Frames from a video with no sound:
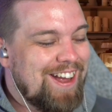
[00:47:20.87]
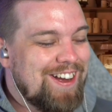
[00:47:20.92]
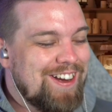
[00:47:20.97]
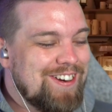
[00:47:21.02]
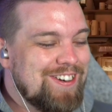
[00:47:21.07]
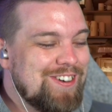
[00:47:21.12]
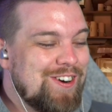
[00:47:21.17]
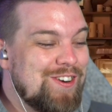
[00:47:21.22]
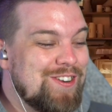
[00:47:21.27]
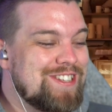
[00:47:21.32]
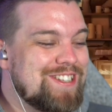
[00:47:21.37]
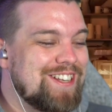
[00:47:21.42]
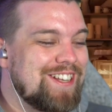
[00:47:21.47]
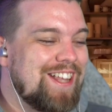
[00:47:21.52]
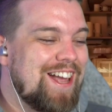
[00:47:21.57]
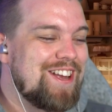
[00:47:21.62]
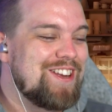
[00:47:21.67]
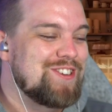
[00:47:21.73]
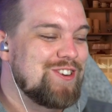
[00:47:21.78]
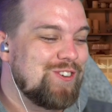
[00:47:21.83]

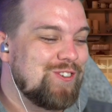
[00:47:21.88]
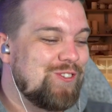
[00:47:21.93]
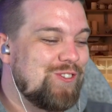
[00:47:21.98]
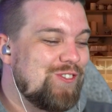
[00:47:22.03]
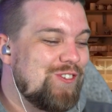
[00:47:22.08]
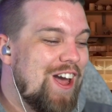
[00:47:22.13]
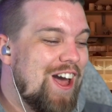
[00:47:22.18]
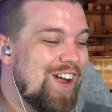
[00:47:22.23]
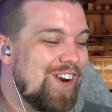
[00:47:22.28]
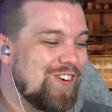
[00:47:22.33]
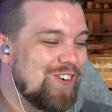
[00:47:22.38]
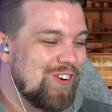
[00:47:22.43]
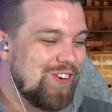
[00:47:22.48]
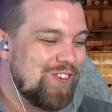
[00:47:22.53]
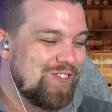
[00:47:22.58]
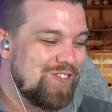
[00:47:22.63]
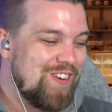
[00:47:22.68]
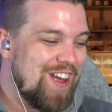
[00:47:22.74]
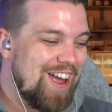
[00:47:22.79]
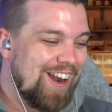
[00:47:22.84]
Constellation, founder
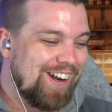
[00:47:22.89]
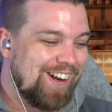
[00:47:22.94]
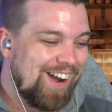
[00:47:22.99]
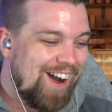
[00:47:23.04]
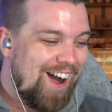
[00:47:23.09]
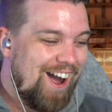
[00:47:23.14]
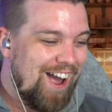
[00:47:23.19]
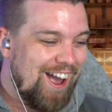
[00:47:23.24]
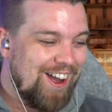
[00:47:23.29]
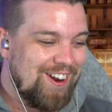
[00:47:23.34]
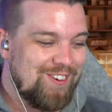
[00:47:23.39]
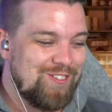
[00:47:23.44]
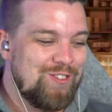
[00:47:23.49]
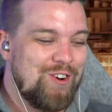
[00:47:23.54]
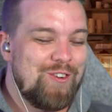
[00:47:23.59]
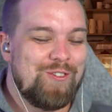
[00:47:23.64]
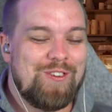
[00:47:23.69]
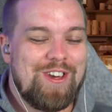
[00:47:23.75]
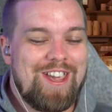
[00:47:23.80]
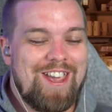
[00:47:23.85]
of mankind,
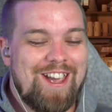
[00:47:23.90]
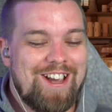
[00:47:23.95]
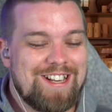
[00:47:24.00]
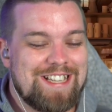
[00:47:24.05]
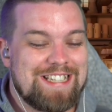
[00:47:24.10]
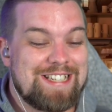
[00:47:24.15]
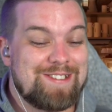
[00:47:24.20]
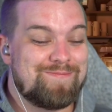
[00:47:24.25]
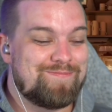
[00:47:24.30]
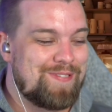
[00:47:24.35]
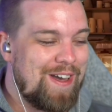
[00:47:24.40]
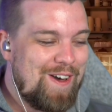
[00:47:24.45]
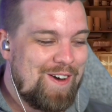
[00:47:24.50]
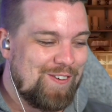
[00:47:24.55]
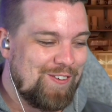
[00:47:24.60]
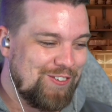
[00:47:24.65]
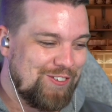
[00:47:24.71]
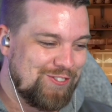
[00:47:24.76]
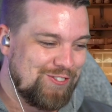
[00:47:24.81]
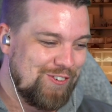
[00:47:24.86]
will be
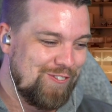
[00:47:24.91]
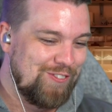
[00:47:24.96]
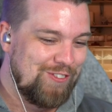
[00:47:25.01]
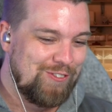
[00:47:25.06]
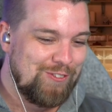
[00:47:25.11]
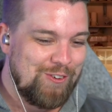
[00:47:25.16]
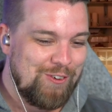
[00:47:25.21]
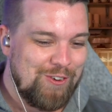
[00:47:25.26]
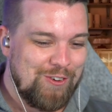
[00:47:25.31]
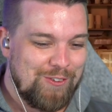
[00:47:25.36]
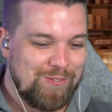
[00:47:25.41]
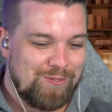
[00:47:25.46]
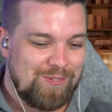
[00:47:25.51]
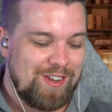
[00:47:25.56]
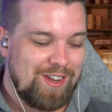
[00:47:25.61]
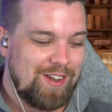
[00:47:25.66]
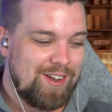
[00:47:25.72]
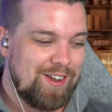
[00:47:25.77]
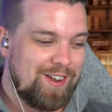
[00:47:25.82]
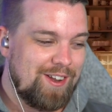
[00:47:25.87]
expelled from the room.
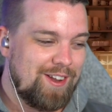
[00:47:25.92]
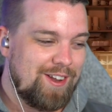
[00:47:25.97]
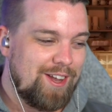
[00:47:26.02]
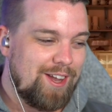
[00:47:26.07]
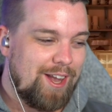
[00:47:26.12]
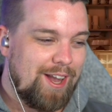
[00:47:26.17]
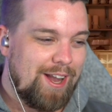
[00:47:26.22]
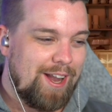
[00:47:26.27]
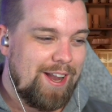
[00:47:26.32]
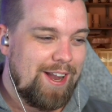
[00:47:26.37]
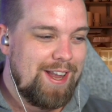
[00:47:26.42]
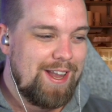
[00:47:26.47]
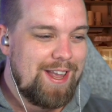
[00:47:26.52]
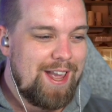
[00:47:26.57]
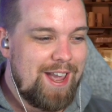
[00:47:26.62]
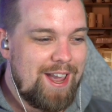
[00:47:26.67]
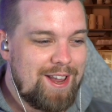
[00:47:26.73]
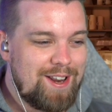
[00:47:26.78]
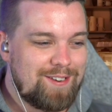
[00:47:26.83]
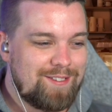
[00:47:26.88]

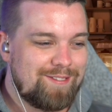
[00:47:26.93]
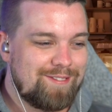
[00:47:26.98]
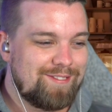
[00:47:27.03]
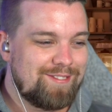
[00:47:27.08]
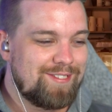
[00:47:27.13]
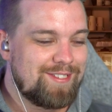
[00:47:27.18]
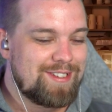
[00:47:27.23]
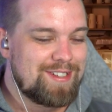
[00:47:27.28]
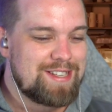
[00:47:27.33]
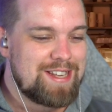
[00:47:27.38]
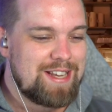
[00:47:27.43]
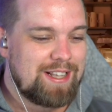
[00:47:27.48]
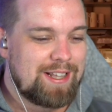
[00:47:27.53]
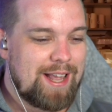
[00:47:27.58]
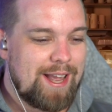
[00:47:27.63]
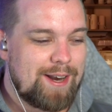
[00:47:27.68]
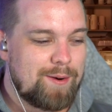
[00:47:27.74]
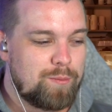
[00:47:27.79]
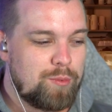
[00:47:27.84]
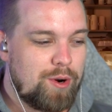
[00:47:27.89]
Yeet. See you
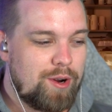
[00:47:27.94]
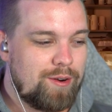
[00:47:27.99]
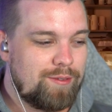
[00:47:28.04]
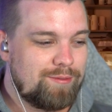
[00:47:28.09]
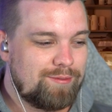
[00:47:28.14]
later, bro.